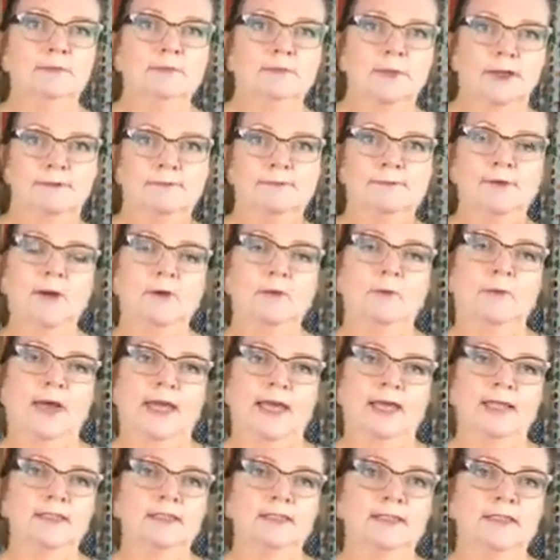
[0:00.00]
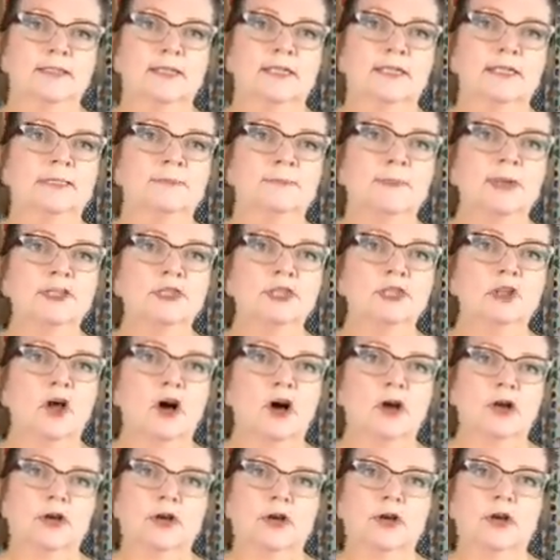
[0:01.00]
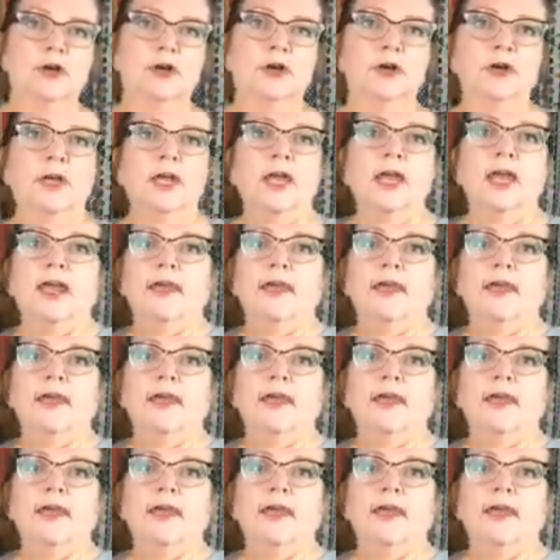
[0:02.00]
my front waist is much longer